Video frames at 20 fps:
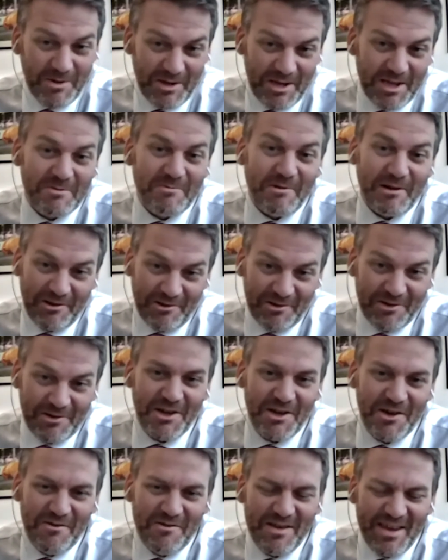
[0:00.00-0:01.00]
one or
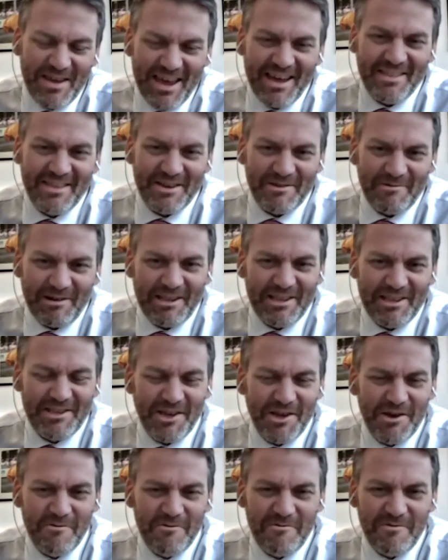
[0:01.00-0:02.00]
two. Yeah, there's one or
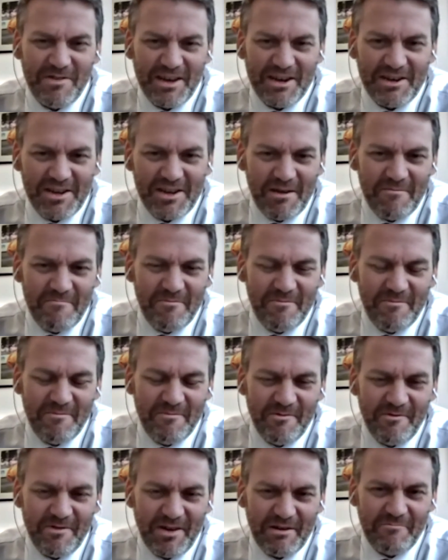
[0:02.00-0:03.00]
two. We've had
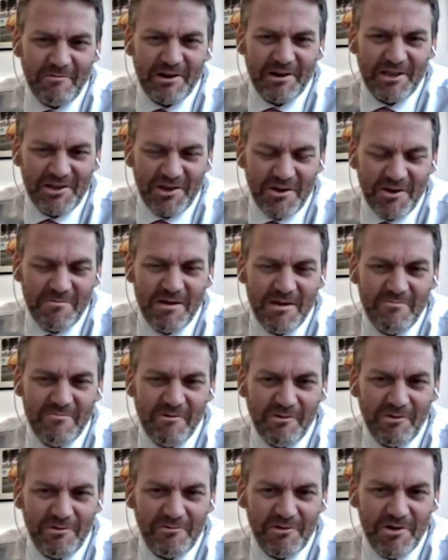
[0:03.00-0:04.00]
one or two people
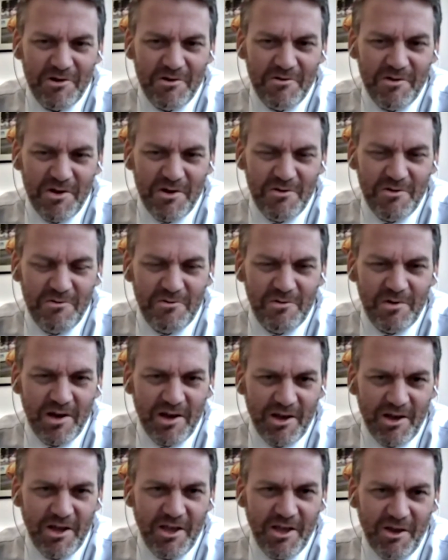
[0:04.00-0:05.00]
through
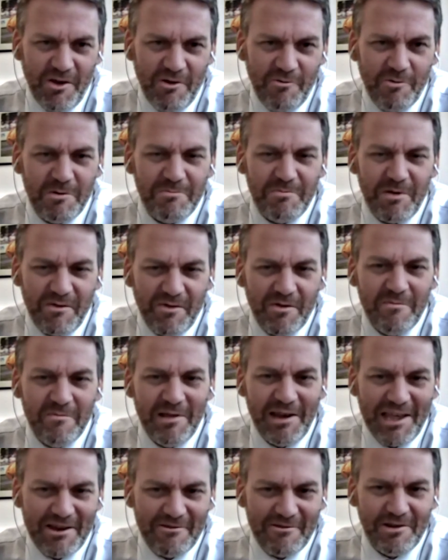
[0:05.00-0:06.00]
who would be
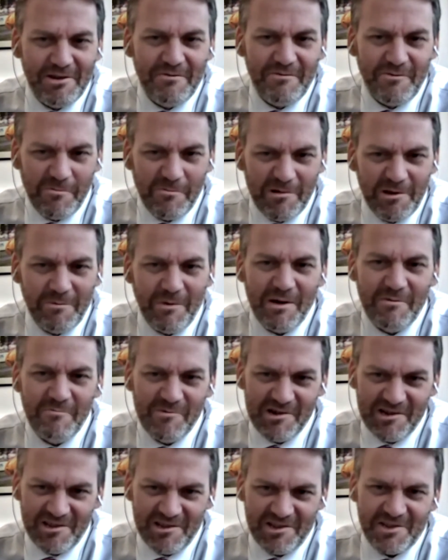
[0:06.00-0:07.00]
familiar in the Formula One
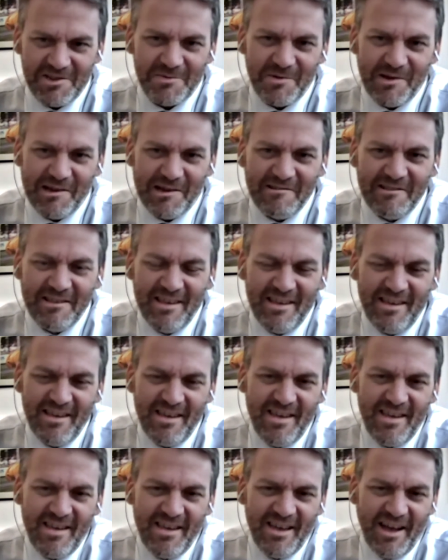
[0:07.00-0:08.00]
world as well,
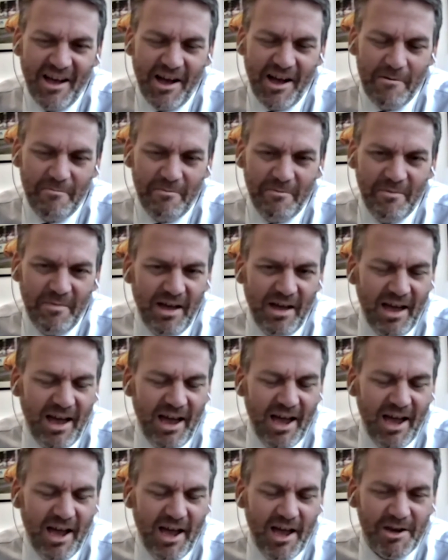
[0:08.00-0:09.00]
and
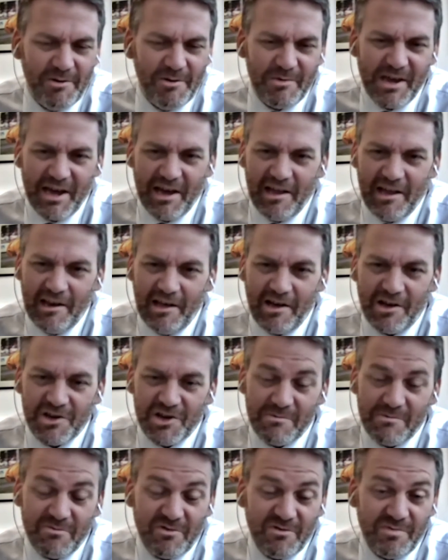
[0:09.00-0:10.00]
we get a large
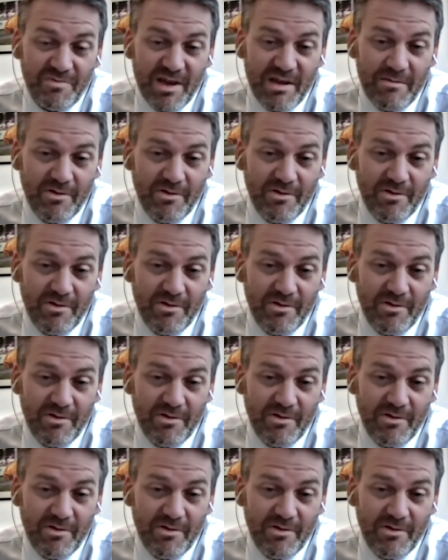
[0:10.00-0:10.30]
number of people